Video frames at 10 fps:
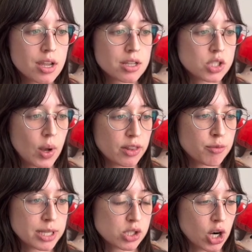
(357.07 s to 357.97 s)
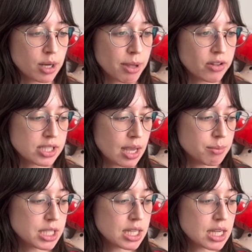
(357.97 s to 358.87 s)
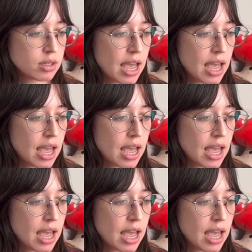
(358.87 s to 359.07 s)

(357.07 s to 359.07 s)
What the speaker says: So I left my starting balance empty,